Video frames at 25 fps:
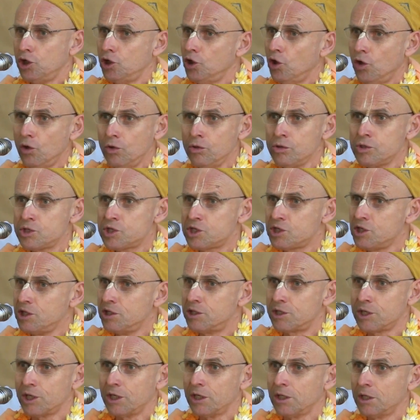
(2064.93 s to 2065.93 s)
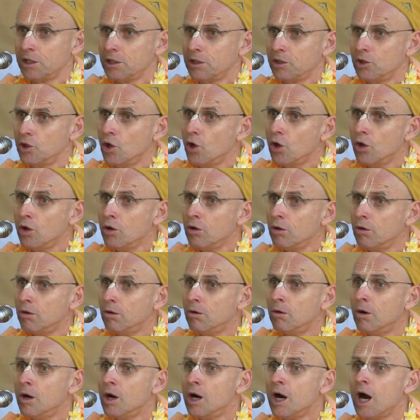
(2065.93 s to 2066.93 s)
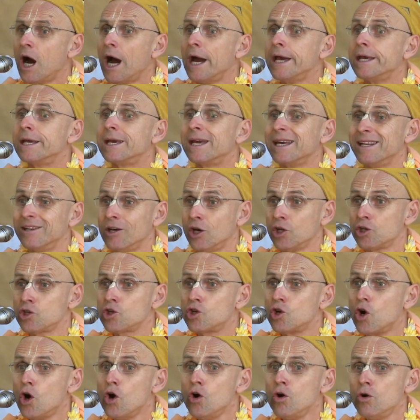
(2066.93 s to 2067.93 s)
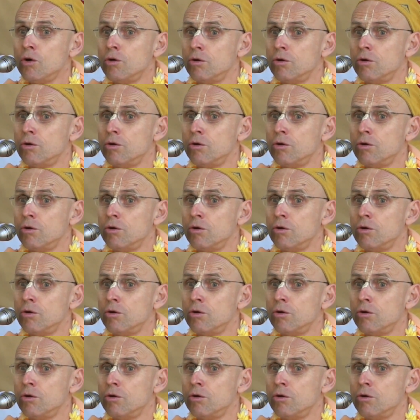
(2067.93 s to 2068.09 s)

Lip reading: No, Sita, no, I cannot go.